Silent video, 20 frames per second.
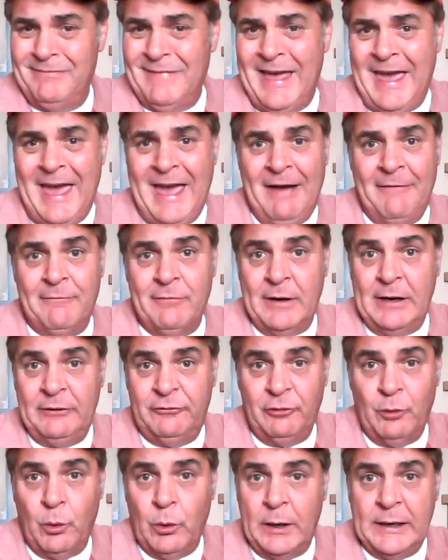
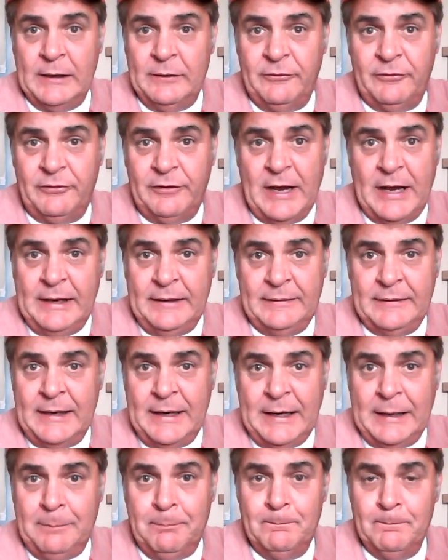average Oregon State
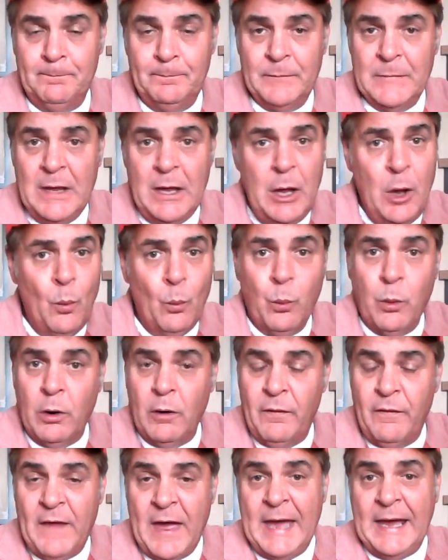team,
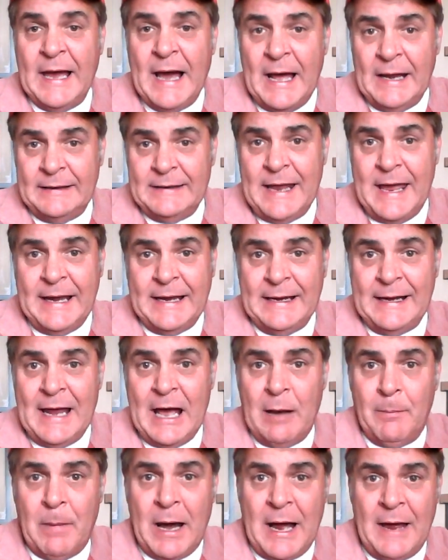where they got taken
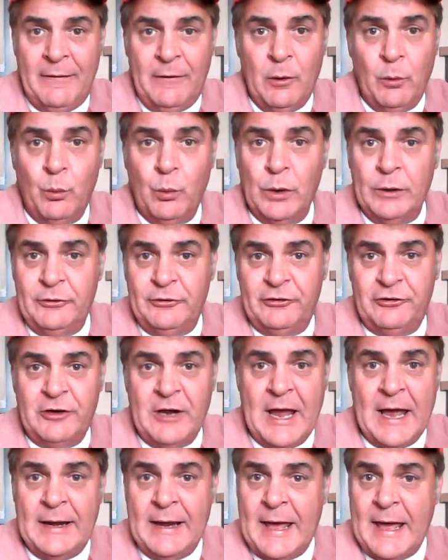out behind the
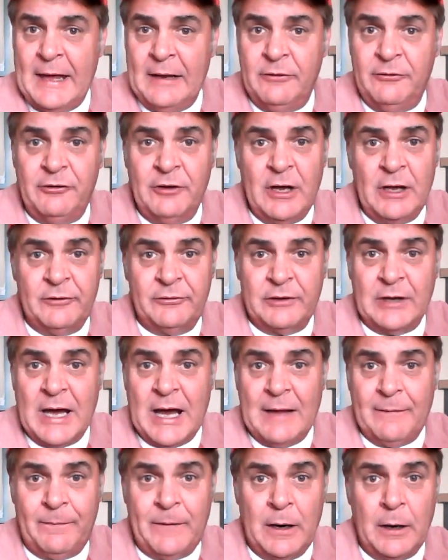woodshed and just
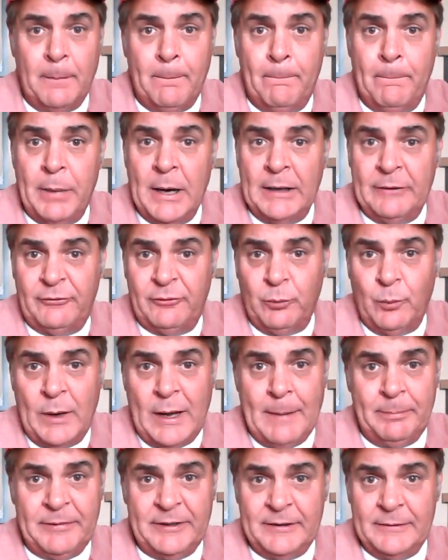got their butts
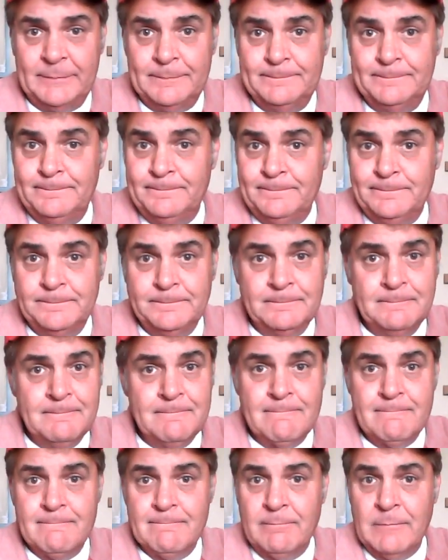whipped.
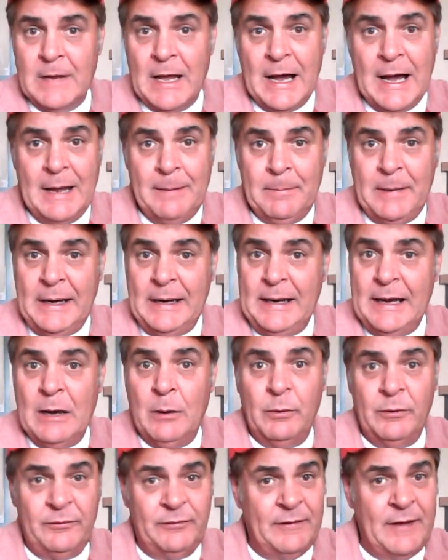I mean,
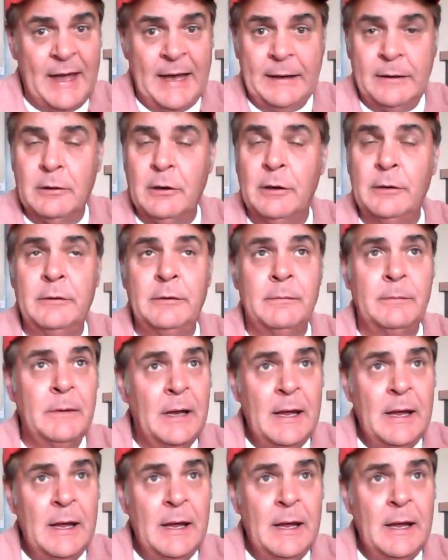it was, they couldn't